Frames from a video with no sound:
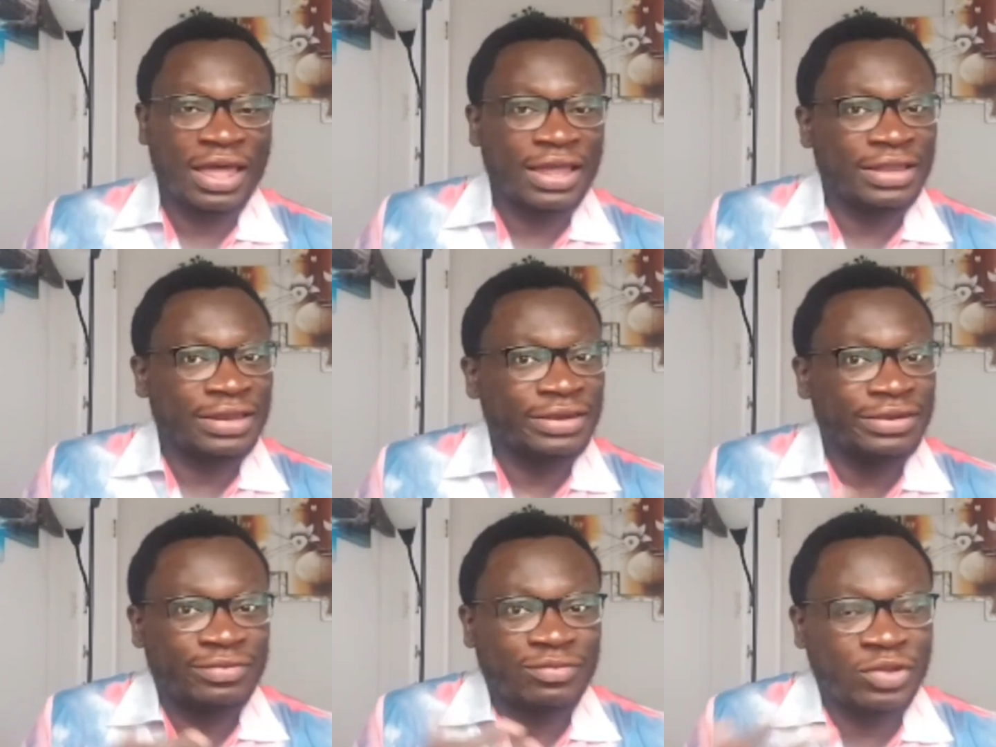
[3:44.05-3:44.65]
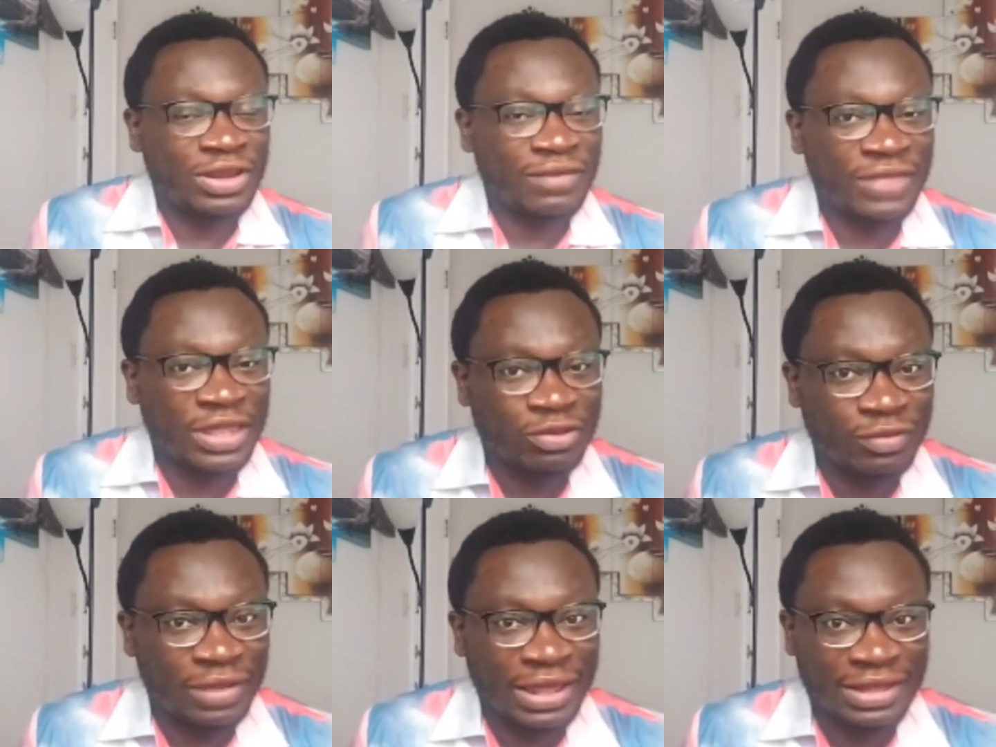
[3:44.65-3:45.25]
and
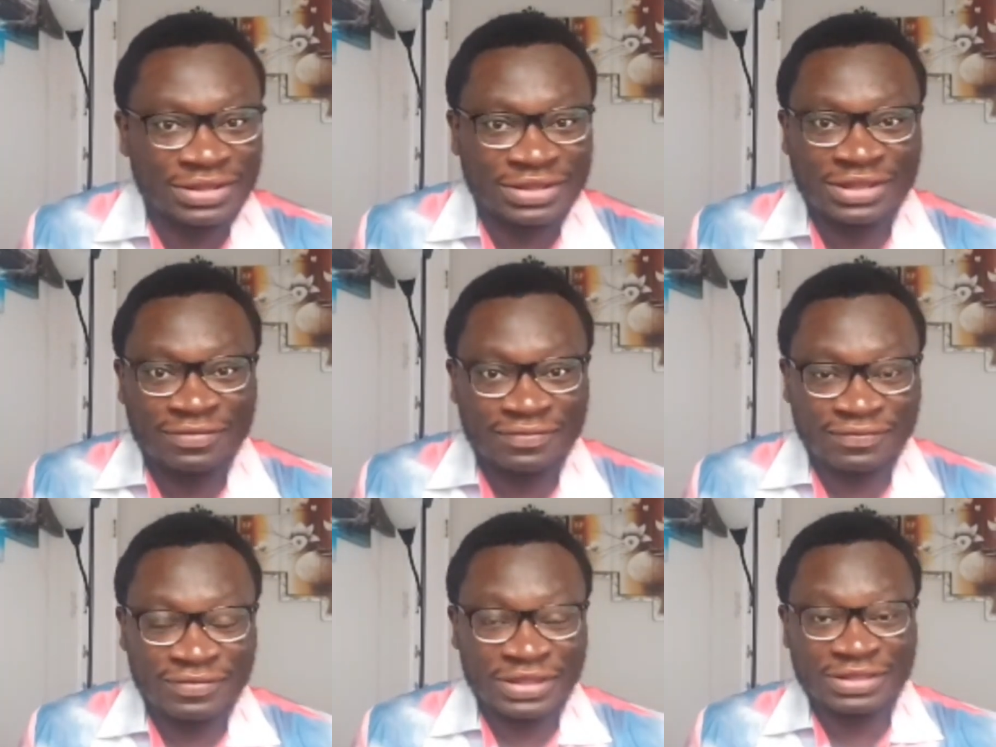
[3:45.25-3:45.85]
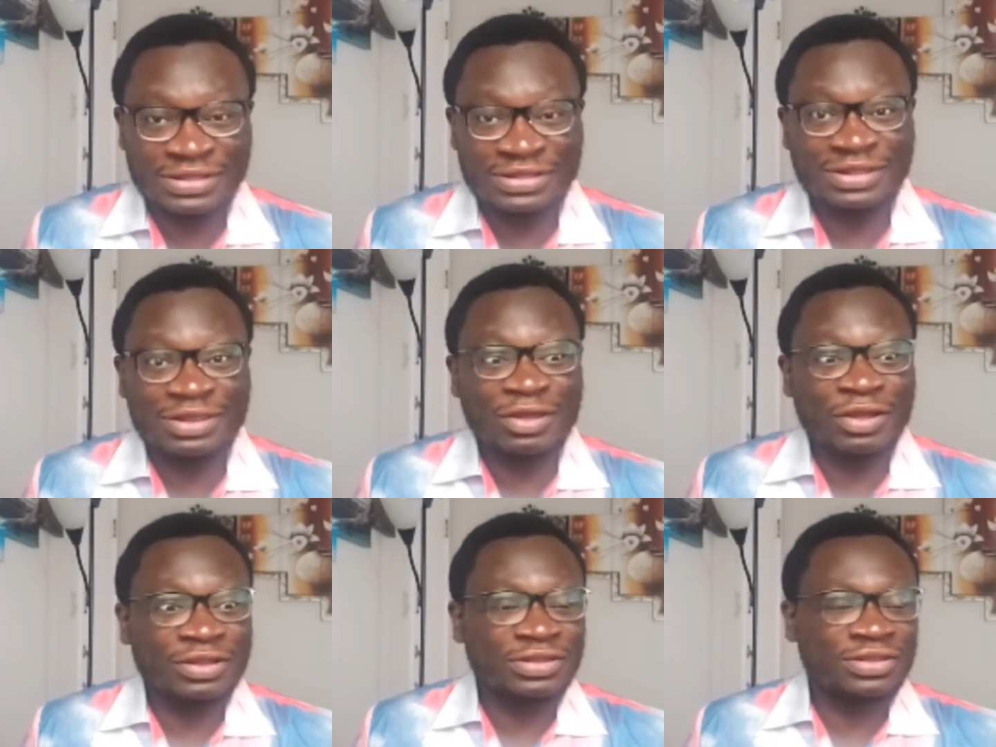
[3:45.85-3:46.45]
whatever you ask if
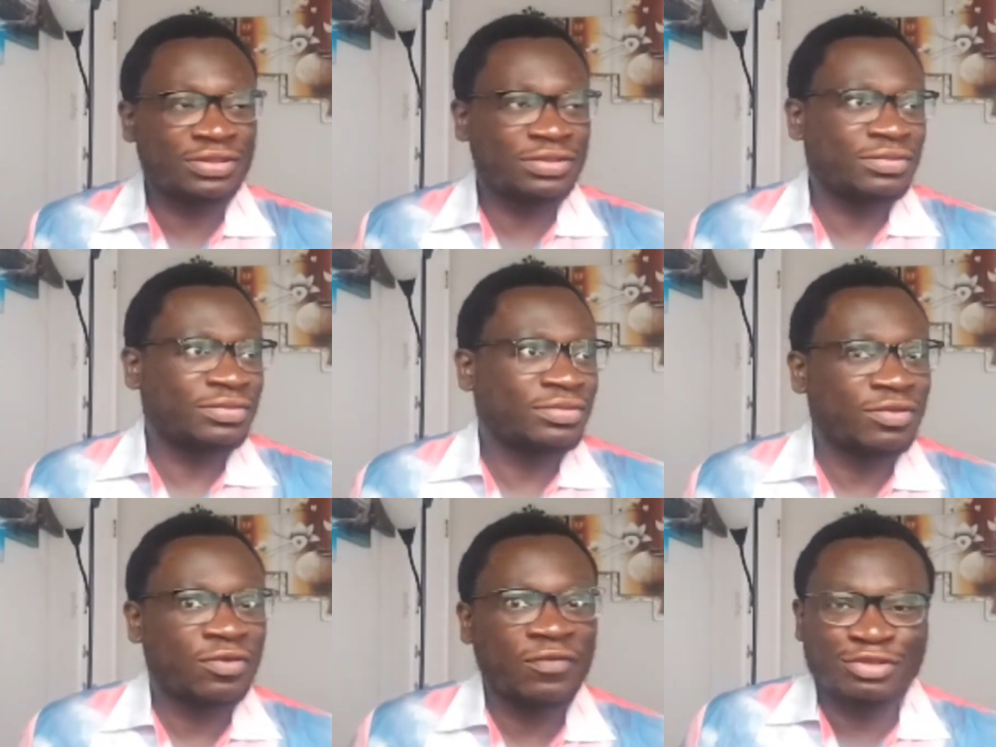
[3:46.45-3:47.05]
it's not